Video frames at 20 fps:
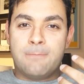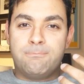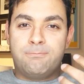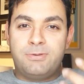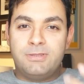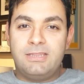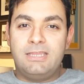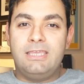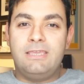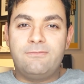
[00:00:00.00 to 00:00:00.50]

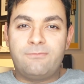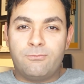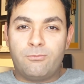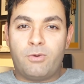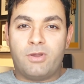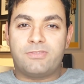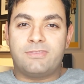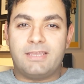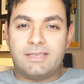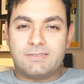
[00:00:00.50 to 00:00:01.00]
believe in
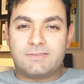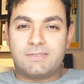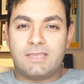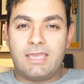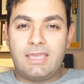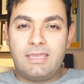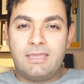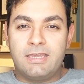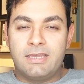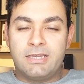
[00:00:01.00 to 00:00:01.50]
what they
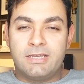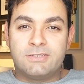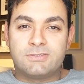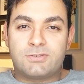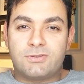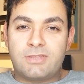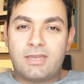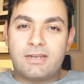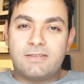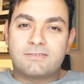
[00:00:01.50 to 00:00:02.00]
say. So
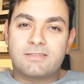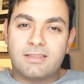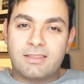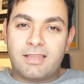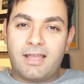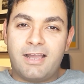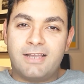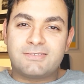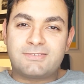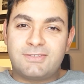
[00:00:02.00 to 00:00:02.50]
that is the
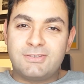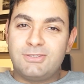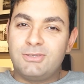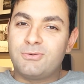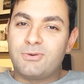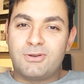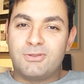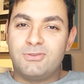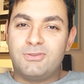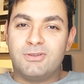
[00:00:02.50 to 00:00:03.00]
last thing you
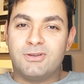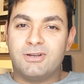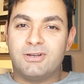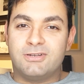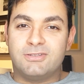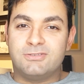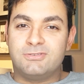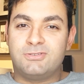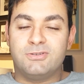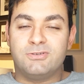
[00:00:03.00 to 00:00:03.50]
want
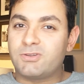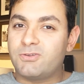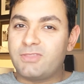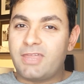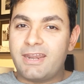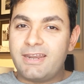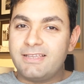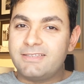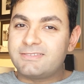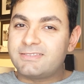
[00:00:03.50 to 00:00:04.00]
to do. So
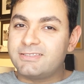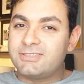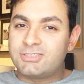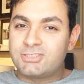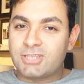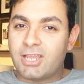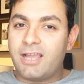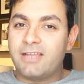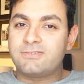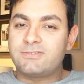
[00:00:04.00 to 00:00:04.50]
that is a
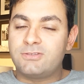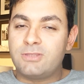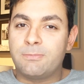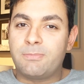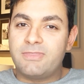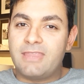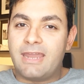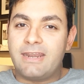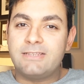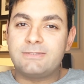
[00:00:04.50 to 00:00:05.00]
chance to do it,
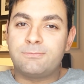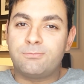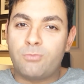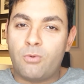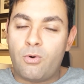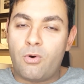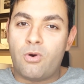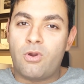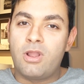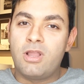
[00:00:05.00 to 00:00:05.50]
but that is
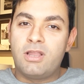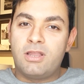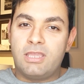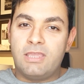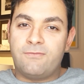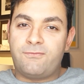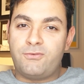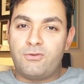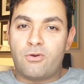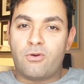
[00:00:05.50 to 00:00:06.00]
more
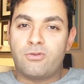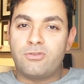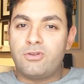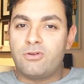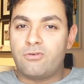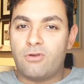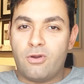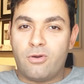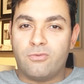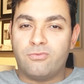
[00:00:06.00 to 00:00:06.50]
if you're on
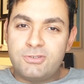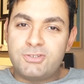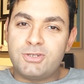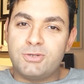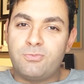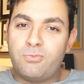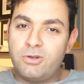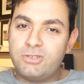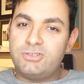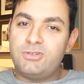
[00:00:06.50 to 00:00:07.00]
your own.
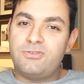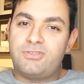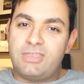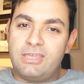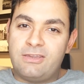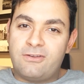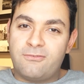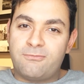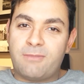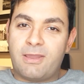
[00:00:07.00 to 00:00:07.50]
What do you
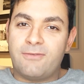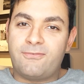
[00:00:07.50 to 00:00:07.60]
think of my